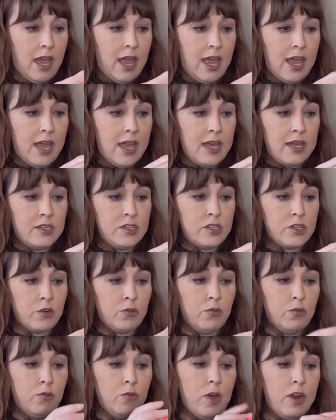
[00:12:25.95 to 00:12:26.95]
and
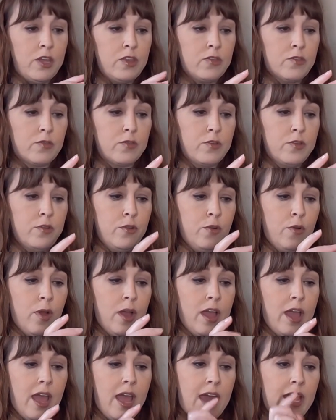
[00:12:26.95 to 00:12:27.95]
run it through
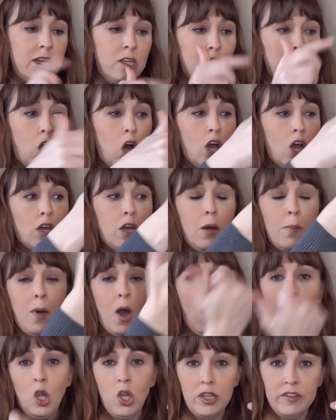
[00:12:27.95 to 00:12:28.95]
and lock up
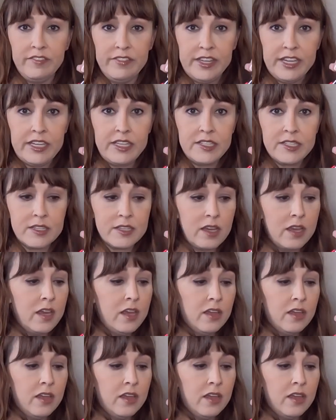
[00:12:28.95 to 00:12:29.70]
all of these.